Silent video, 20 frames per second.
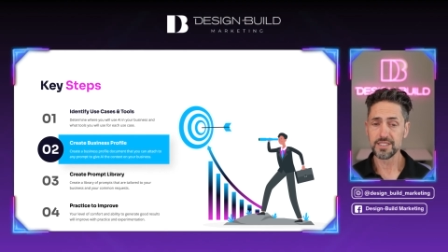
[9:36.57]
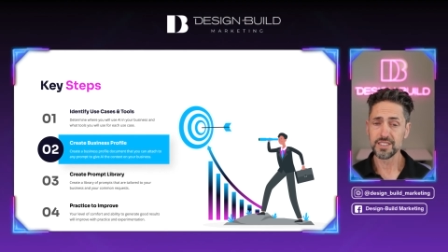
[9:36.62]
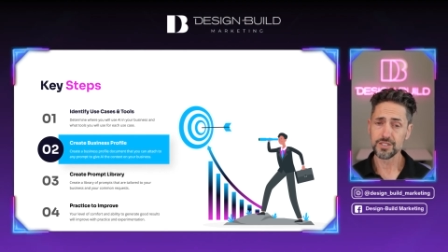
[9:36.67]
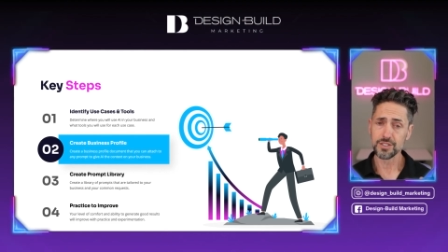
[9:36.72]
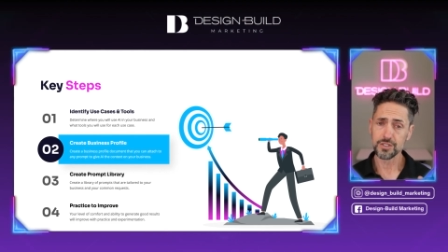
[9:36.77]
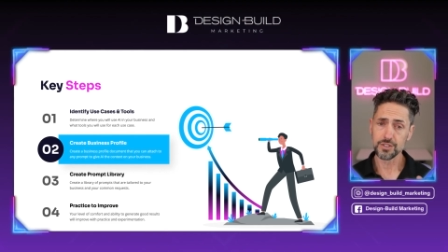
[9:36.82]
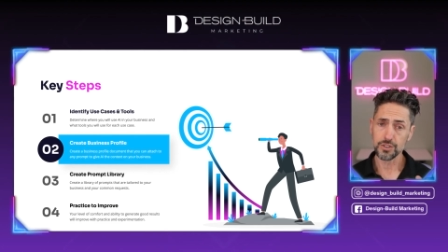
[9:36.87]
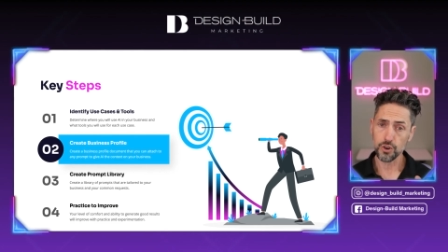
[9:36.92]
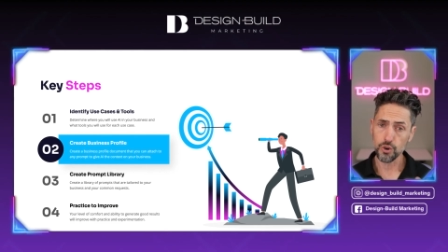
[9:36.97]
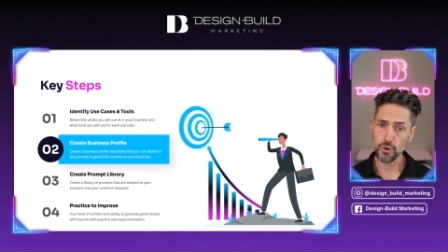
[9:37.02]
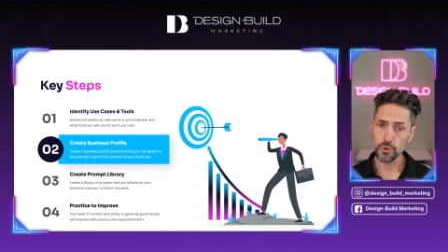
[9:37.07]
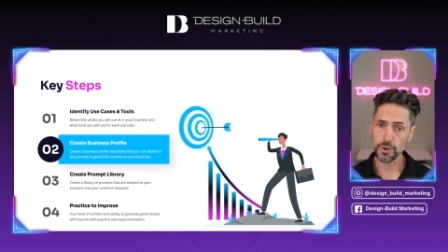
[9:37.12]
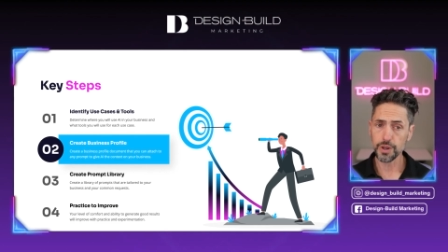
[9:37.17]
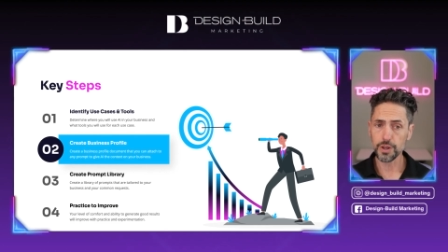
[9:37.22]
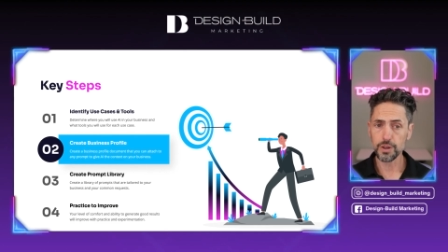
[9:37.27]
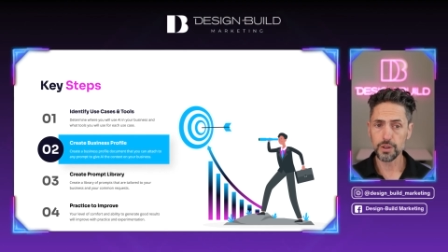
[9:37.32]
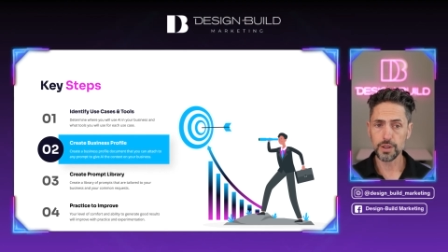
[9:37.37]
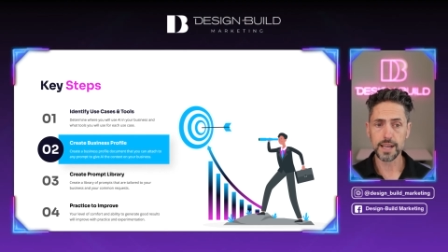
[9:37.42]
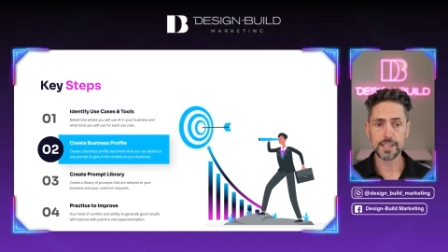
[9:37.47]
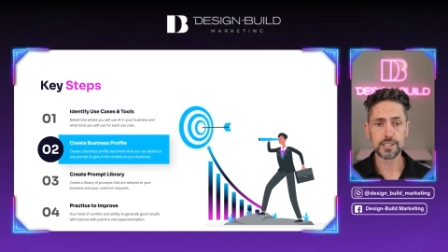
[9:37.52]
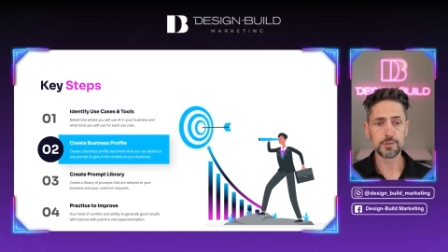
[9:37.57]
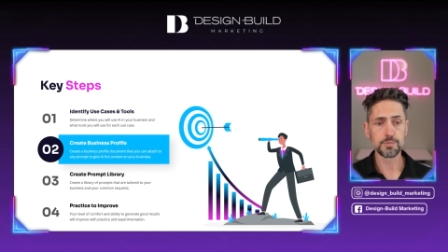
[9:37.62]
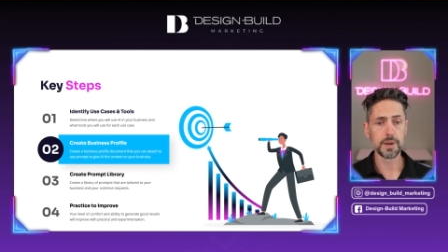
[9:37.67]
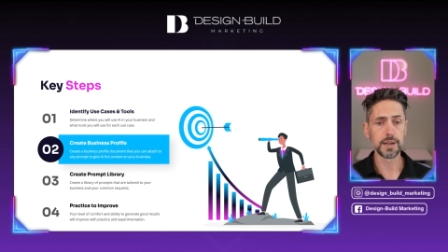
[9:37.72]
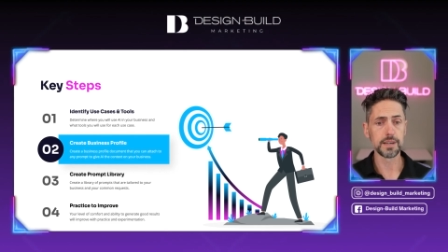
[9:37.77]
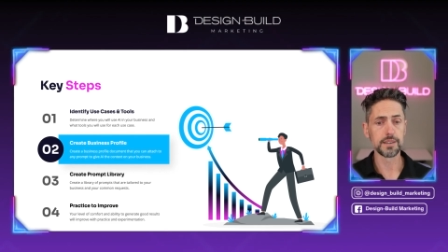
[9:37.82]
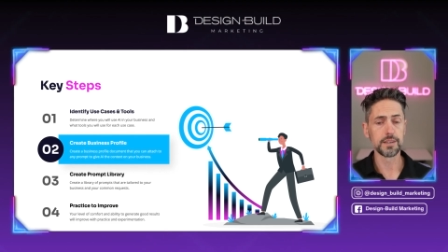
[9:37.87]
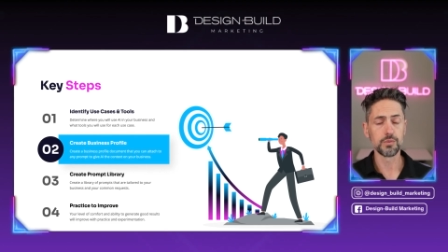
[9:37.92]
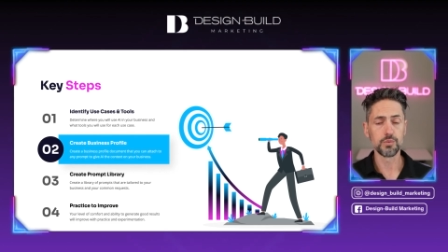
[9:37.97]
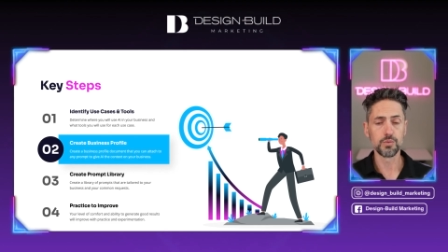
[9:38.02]
This is a critical
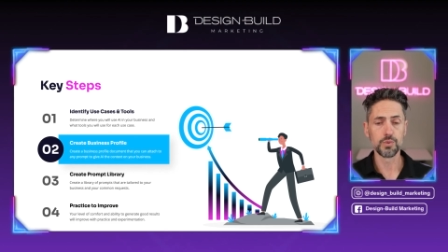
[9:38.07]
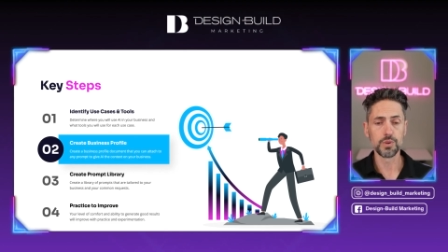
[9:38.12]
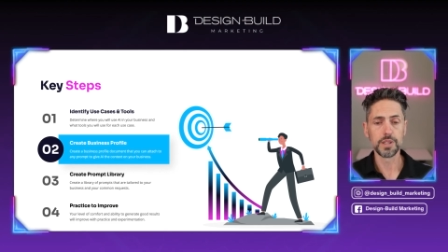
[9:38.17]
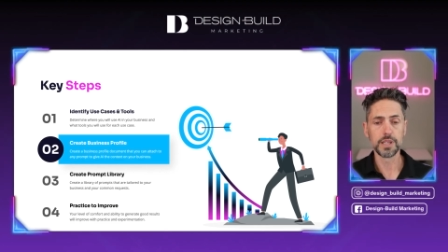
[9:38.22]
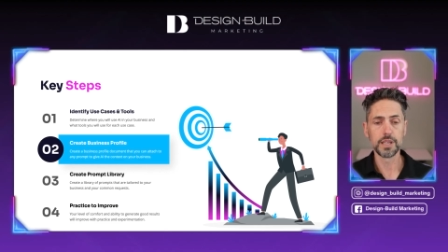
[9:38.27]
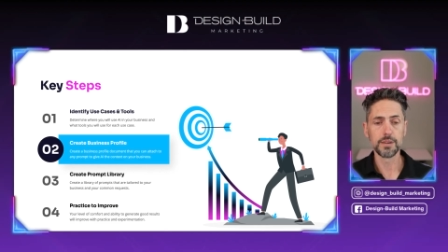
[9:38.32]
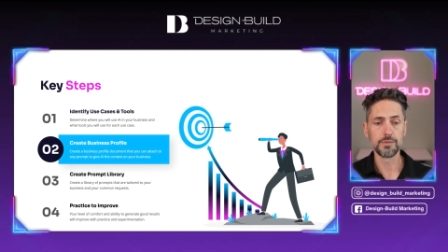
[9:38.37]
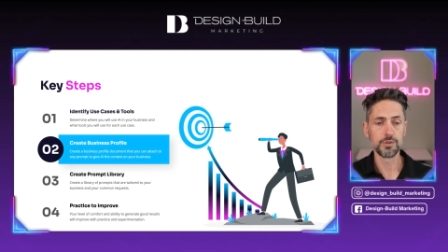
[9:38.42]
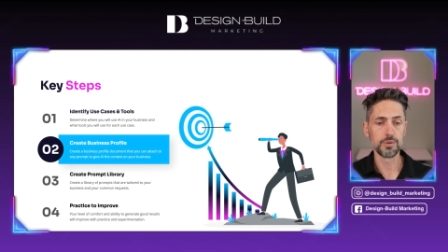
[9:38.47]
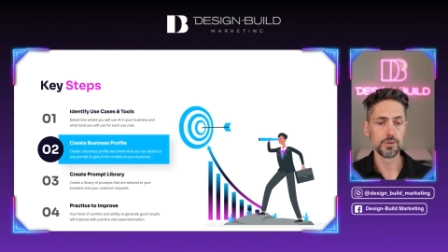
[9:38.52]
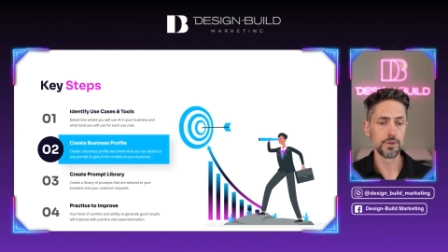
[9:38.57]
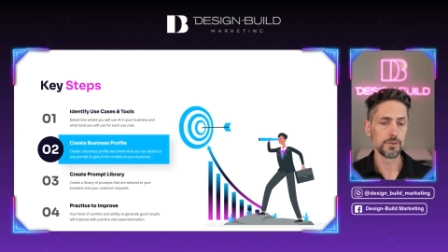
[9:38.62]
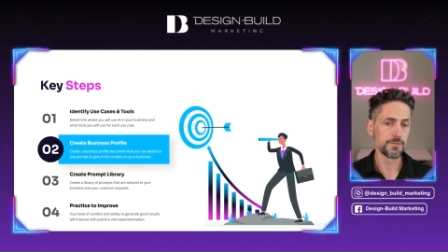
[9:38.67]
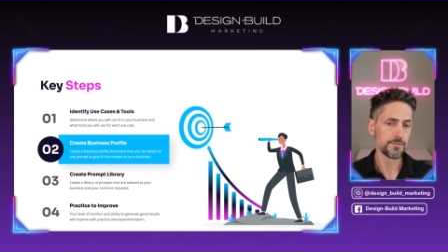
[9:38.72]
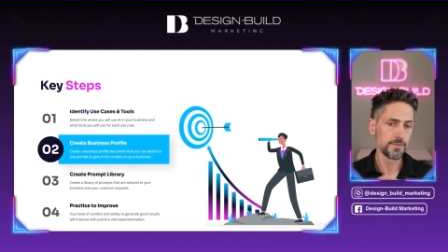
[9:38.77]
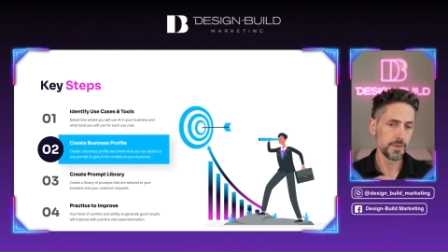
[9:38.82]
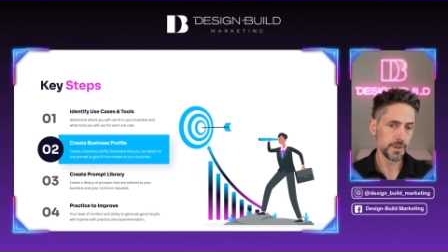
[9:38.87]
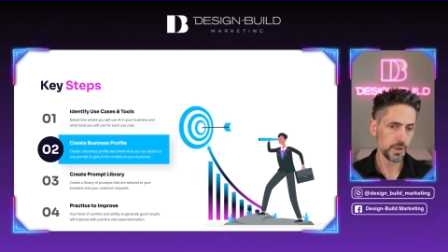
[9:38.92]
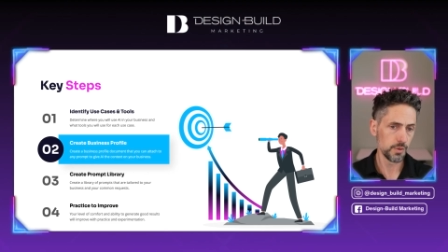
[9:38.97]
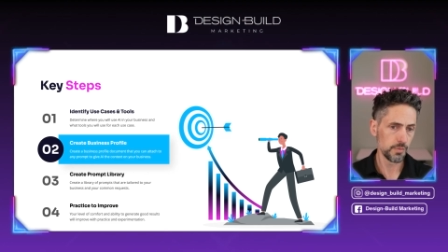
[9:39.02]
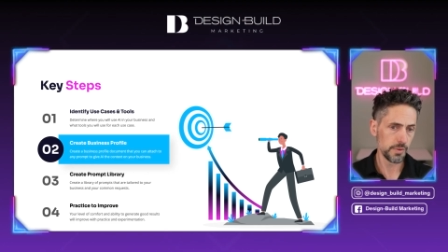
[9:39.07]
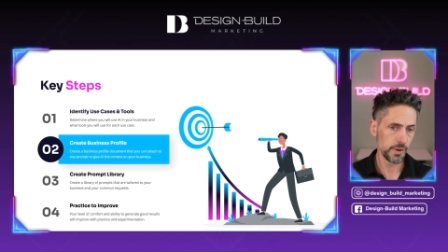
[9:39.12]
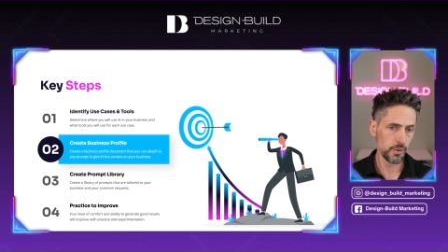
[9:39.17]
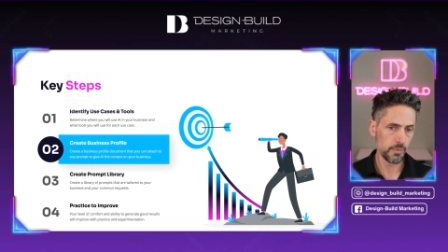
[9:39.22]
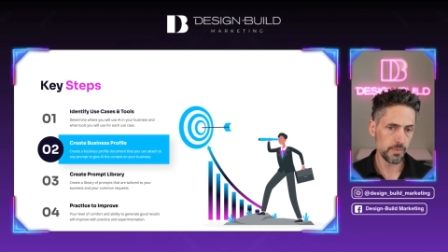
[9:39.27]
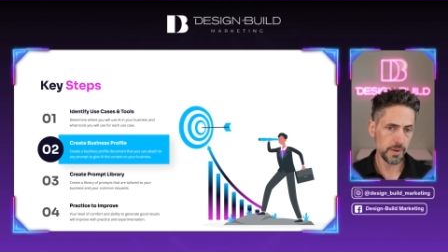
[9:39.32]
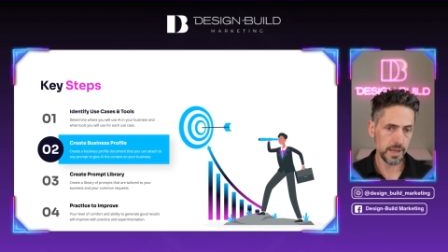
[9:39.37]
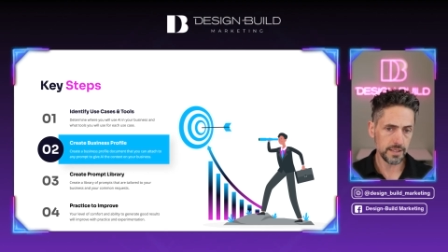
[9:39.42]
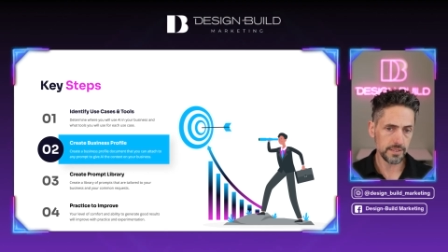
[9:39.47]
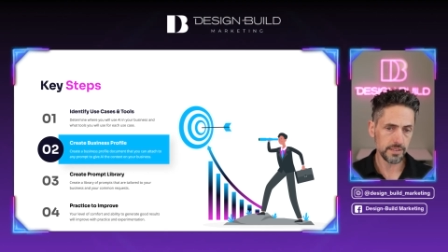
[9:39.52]
aspect. It really gives you a fundamental
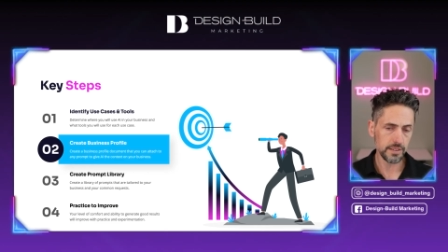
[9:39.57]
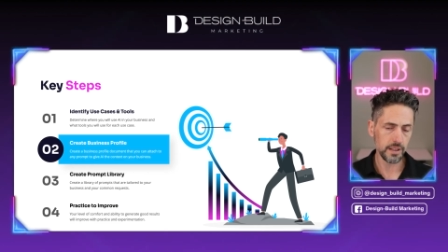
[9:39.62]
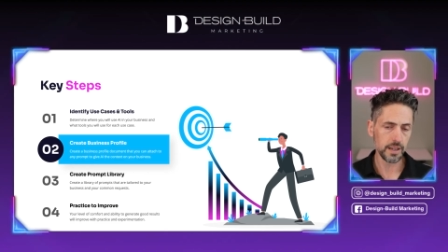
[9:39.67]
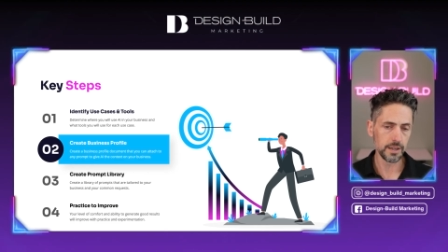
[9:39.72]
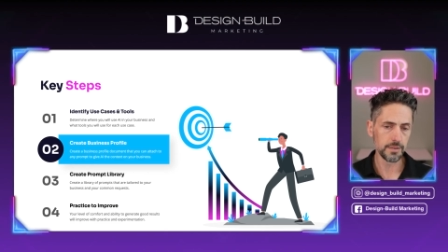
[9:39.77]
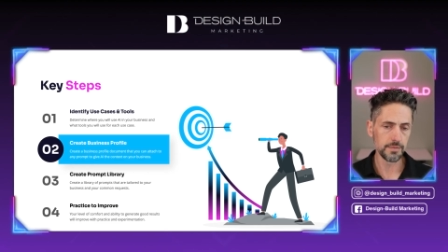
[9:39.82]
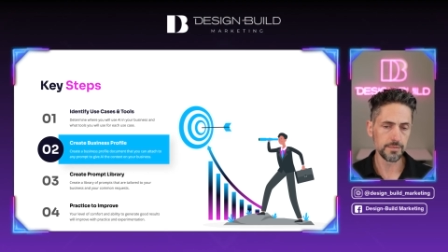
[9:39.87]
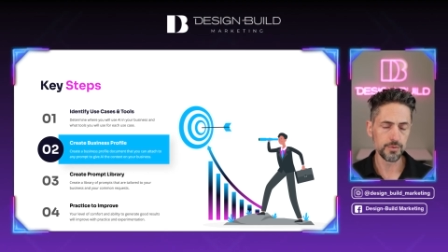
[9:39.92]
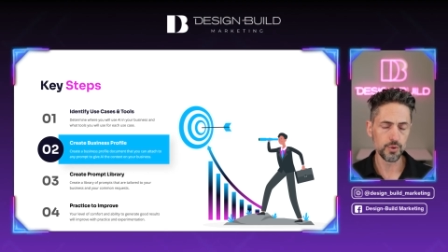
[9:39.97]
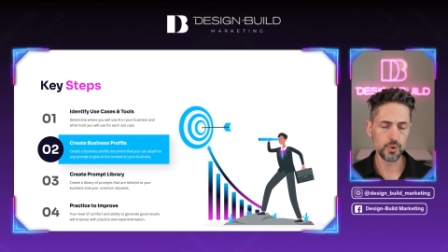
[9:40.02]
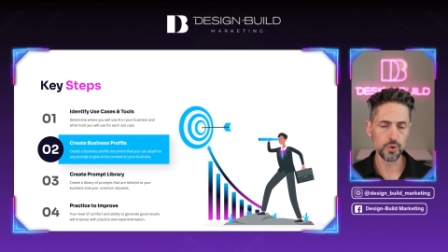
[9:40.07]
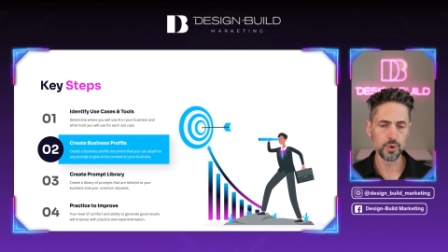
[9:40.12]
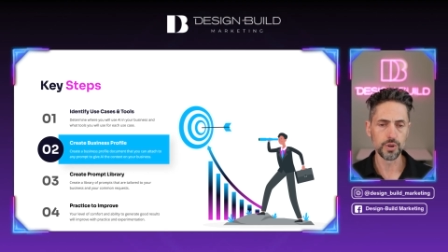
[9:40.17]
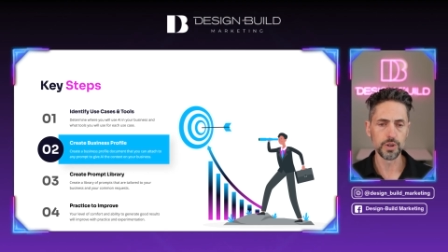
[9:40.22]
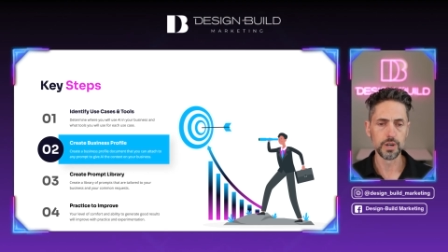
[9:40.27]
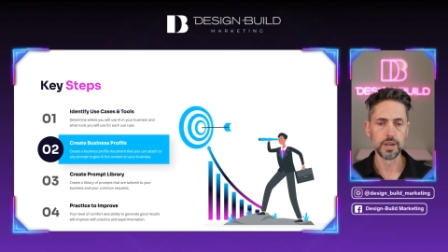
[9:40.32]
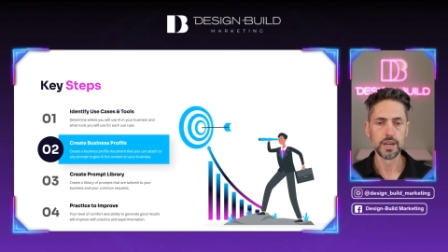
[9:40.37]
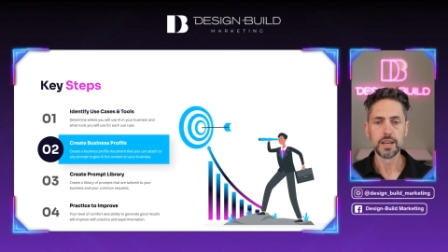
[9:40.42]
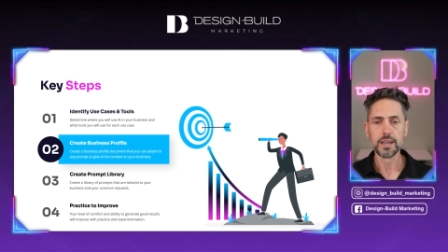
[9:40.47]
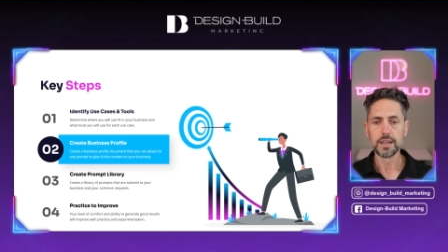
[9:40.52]
baseline for